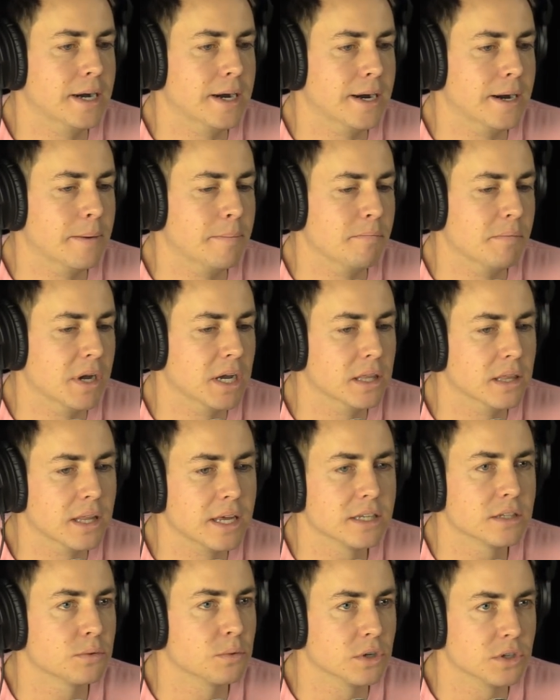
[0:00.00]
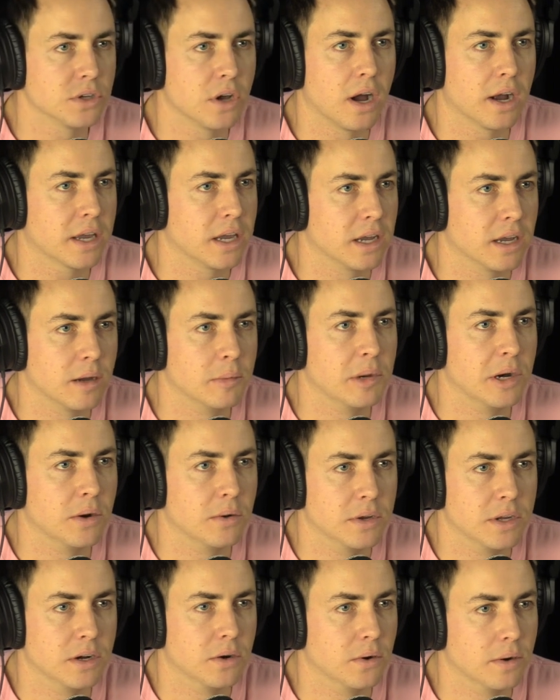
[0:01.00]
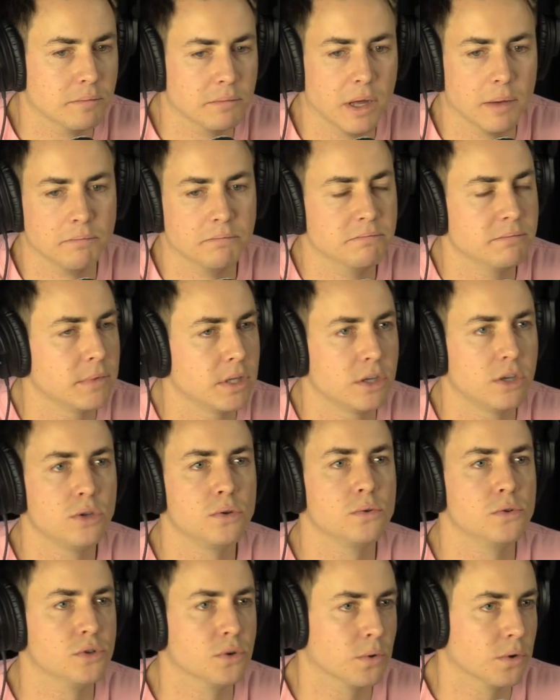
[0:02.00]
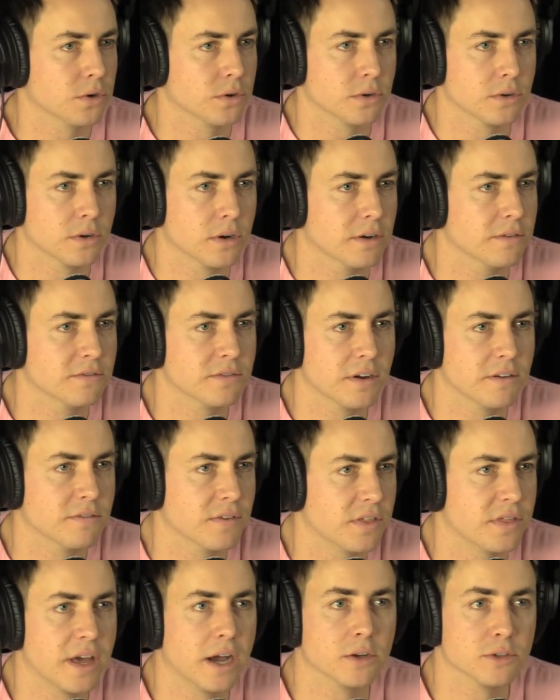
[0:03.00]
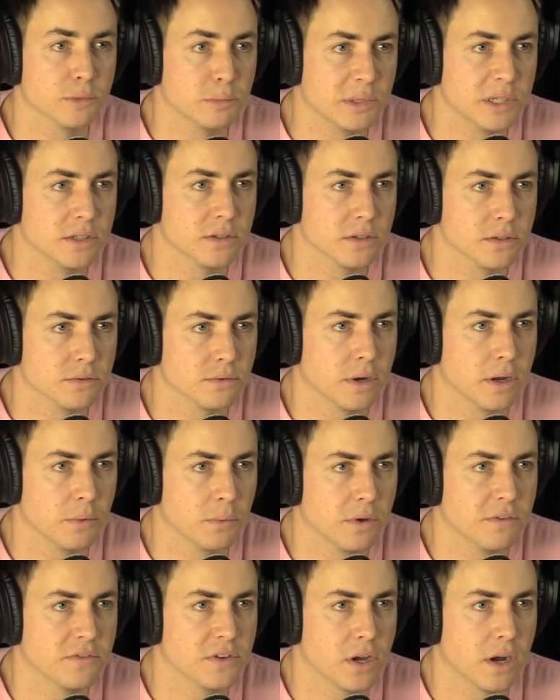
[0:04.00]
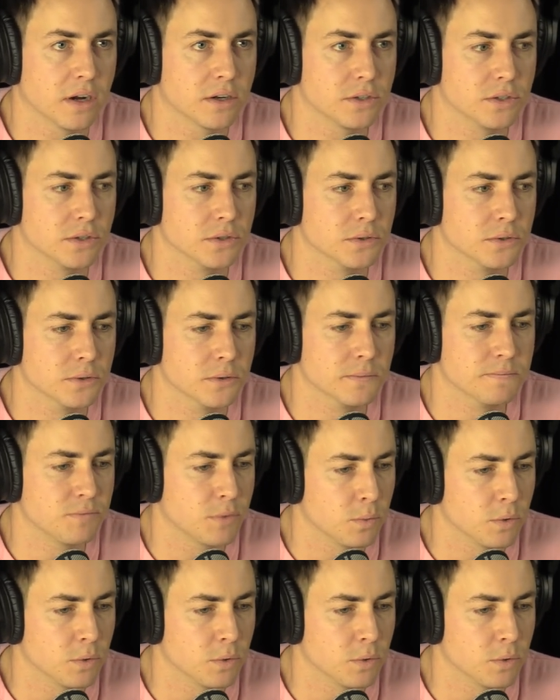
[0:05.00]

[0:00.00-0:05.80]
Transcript: um, unless we're talking about, you know, a, a huge order of, mm-hmm. of, a thousand pieces, right? We've talked to, okay.